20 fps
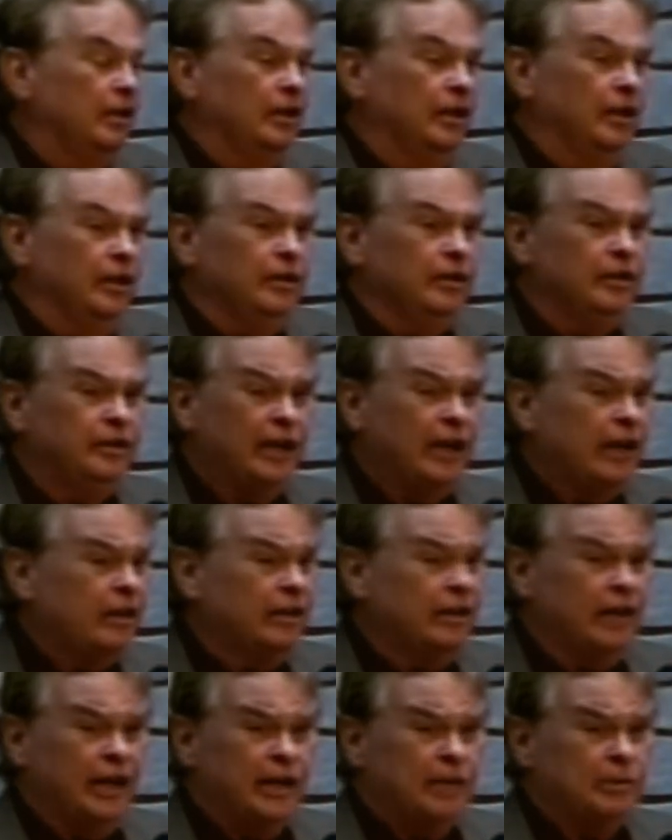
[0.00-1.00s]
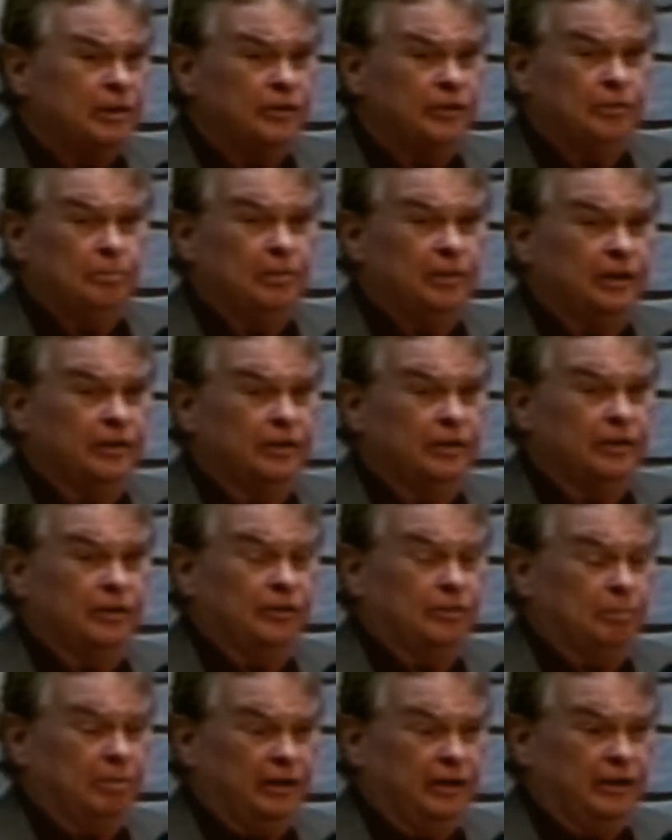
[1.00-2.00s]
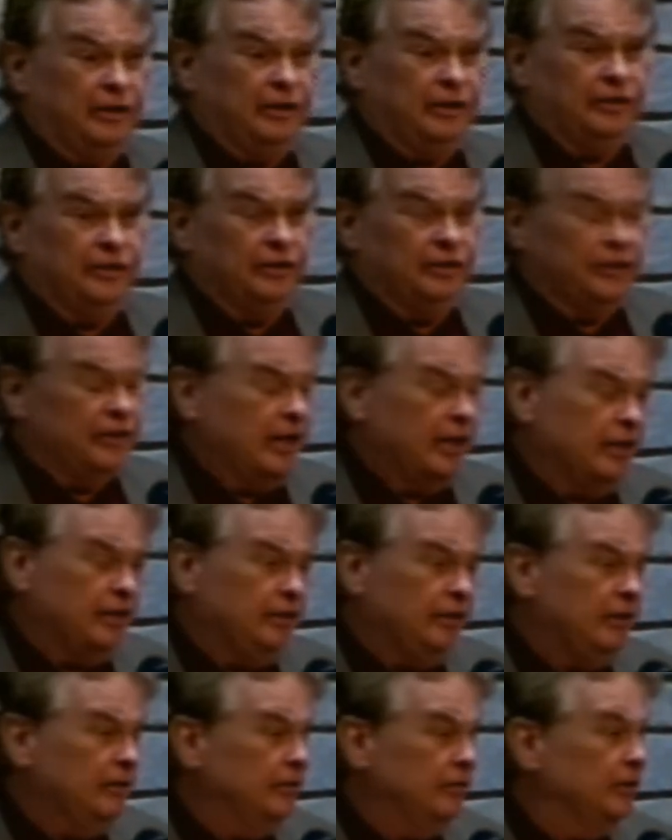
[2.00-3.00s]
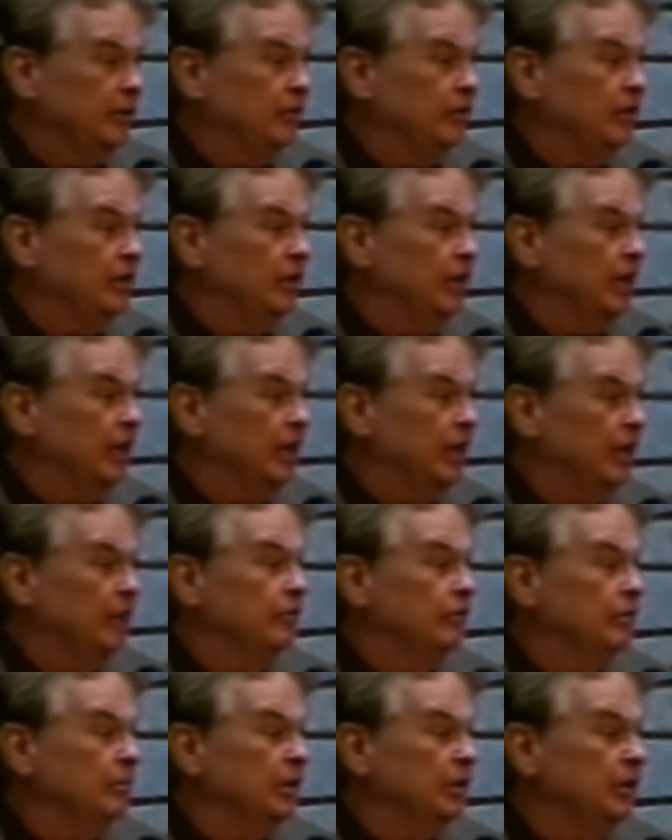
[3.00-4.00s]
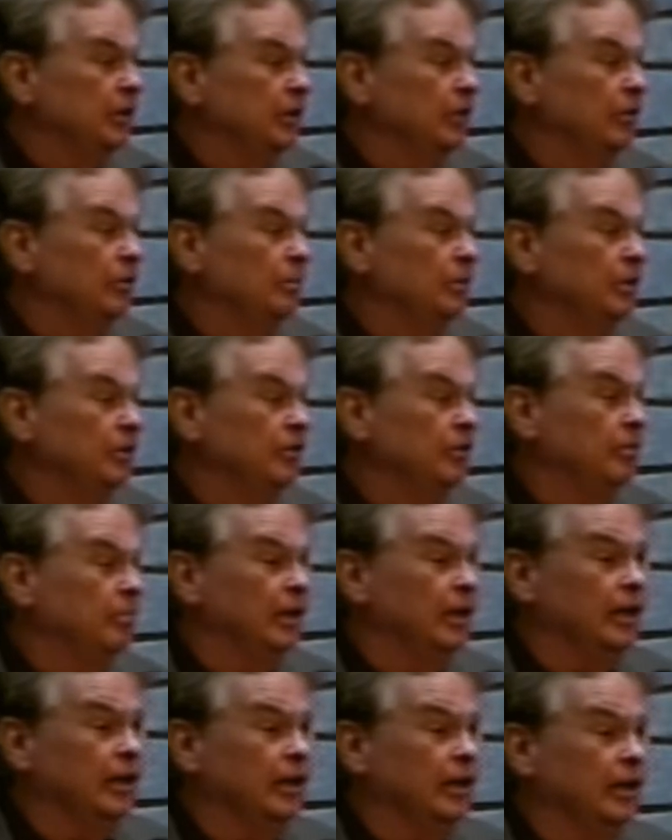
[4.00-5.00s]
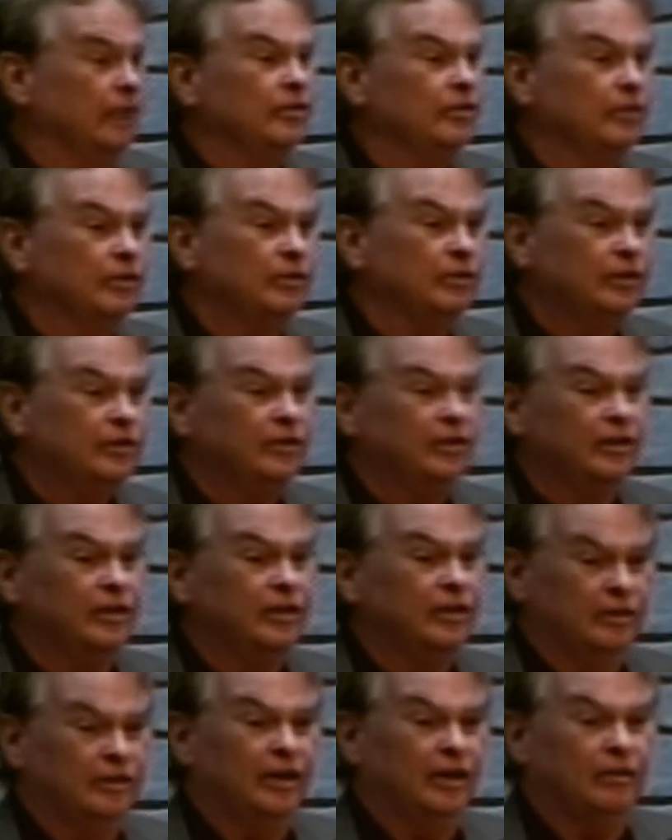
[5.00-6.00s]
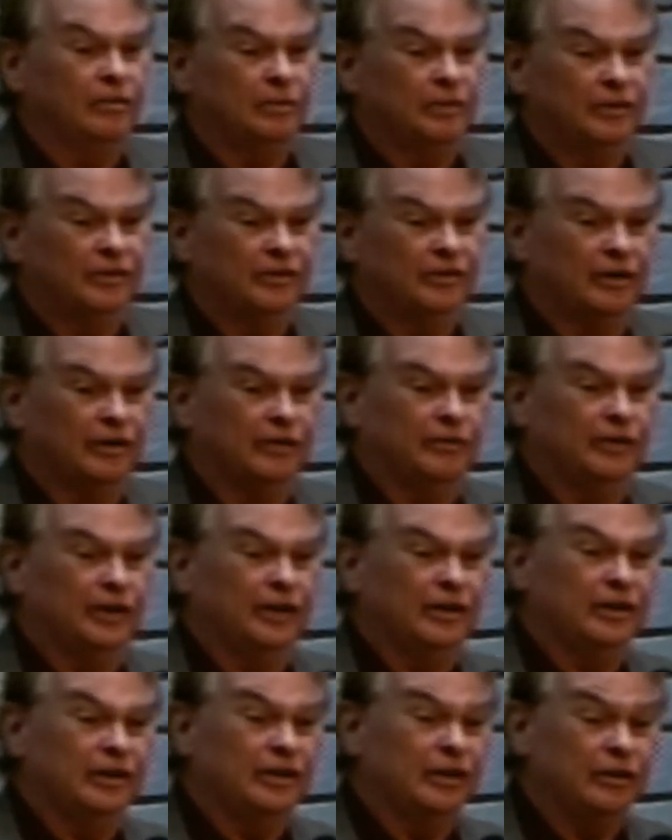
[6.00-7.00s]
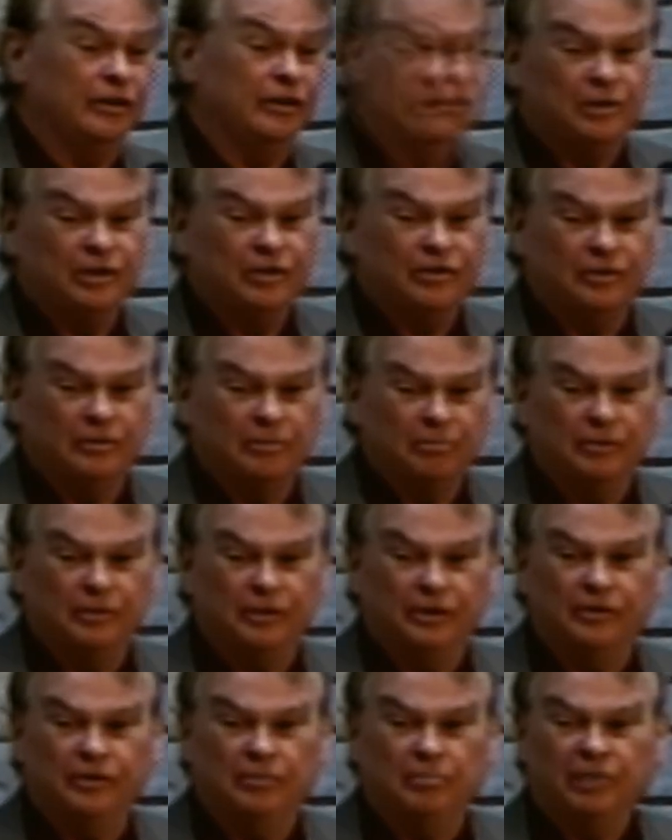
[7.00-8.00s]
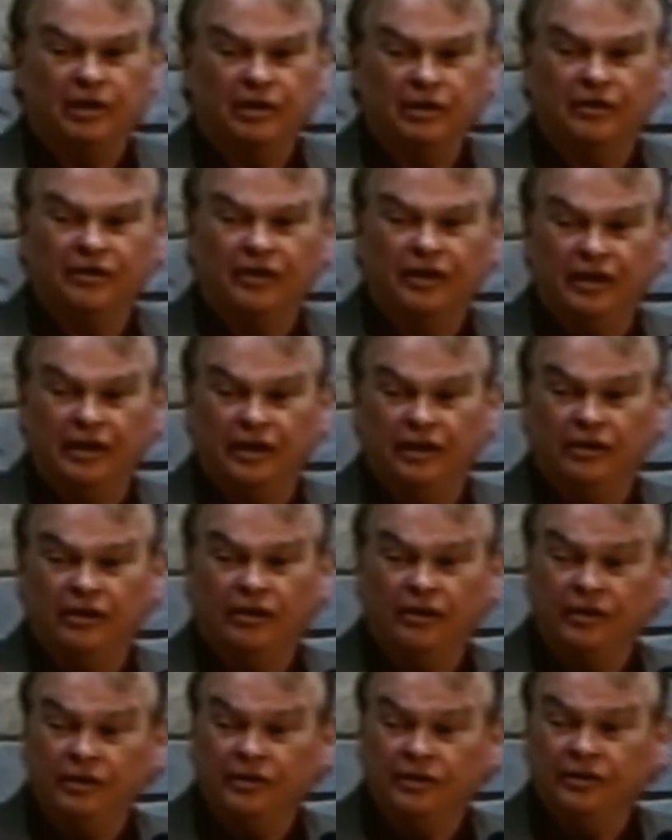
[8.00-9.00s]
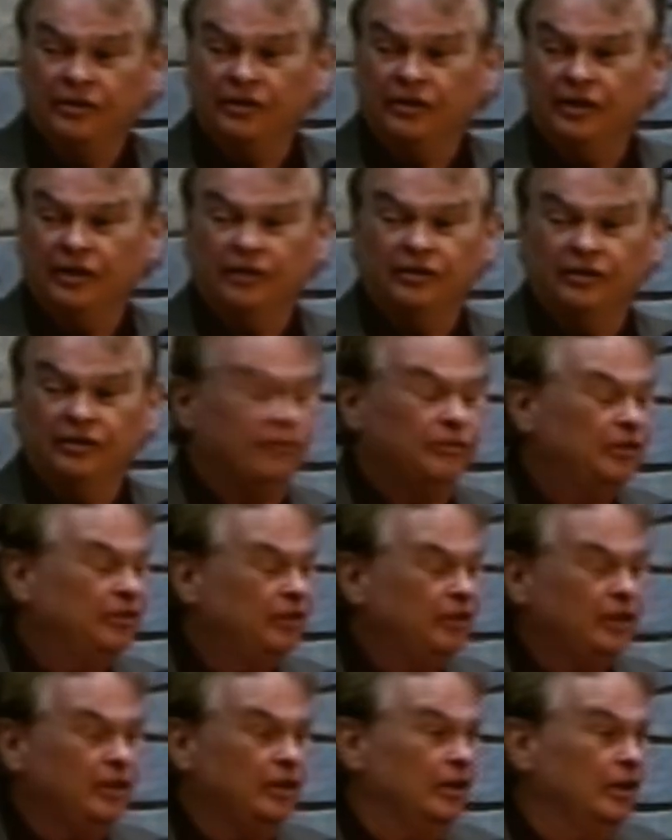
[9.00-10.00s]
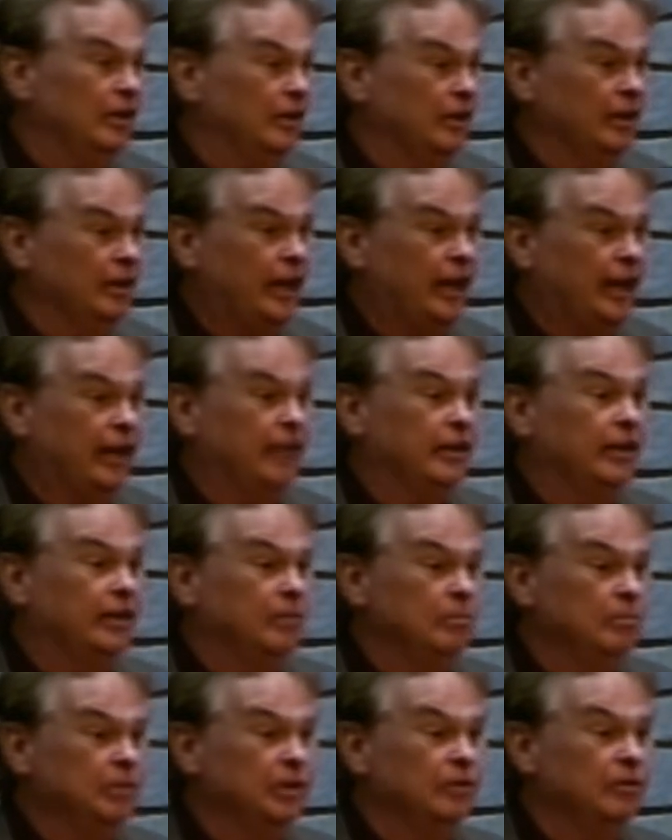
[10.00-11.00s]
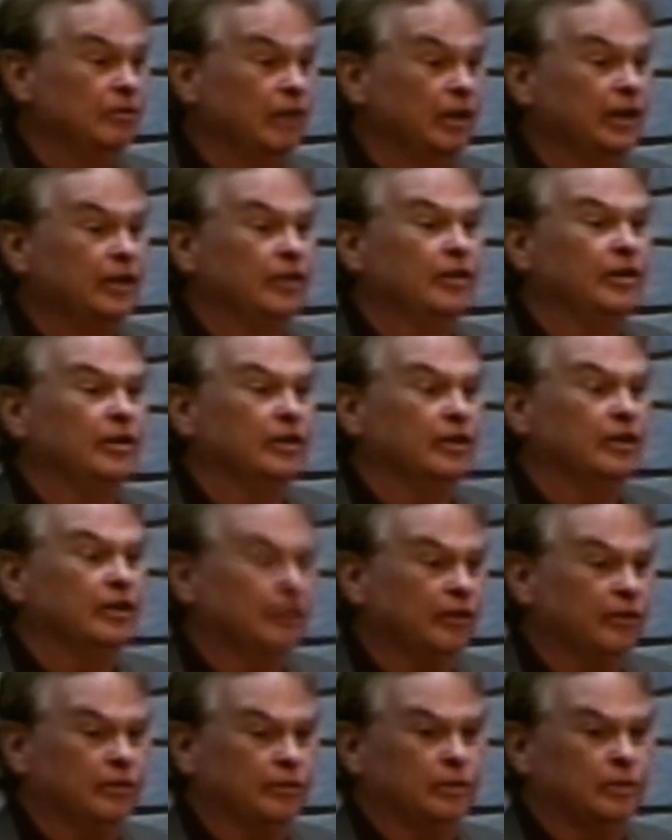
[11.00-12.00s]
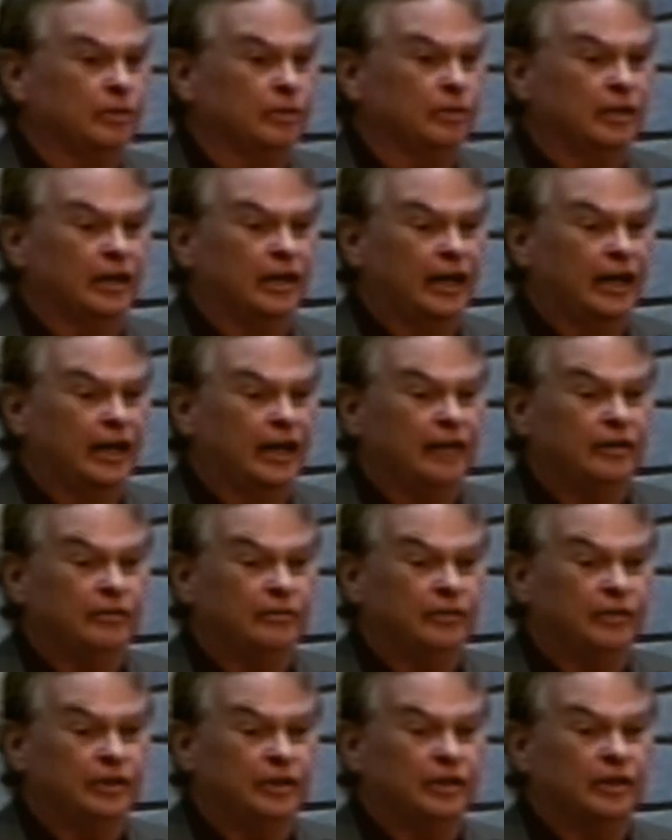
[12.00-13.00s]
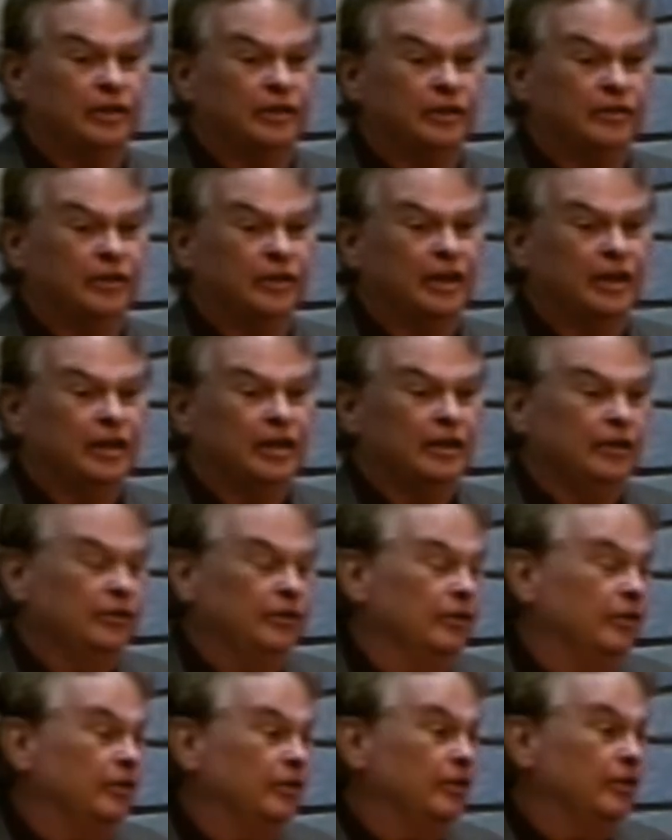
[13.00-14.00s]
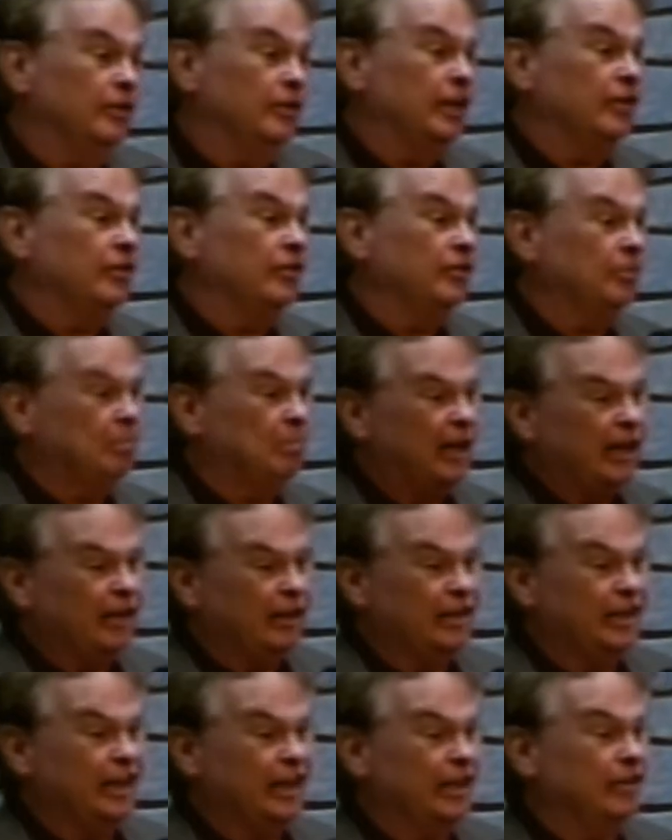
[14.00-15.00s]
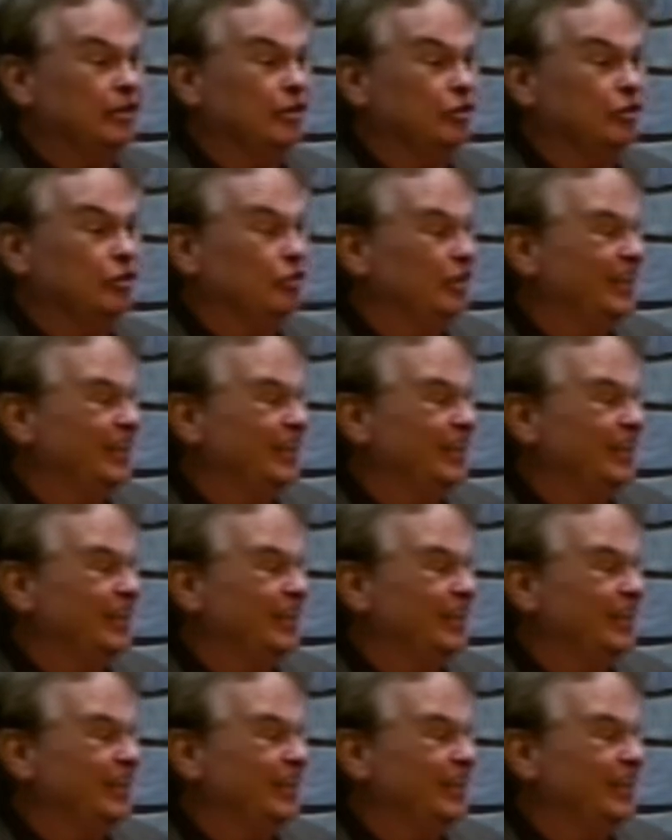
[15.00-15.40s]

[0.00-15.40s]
the Dalai Lama has been displaced since 1959 from his home in Tibet, so he's dealt with stuff. And the Archbishop with apartheid and all these things. They've seen a lot and been right there through a lot of things. So they're not just Pollyannish